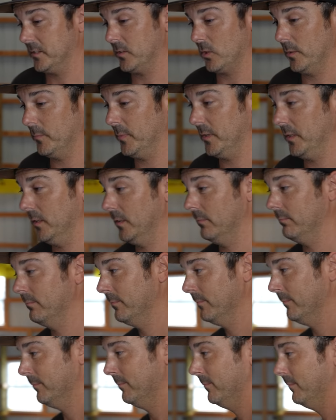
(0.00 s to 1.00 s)
is gonna be
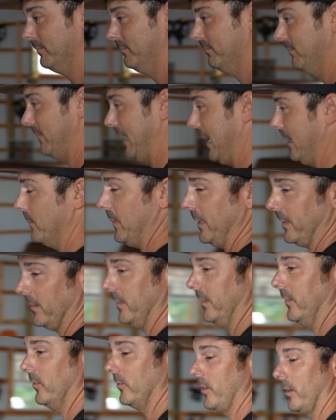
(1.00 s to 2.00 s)
how to make a
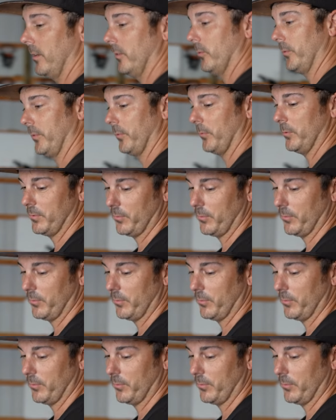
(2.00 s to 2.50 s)
teeter-totter with three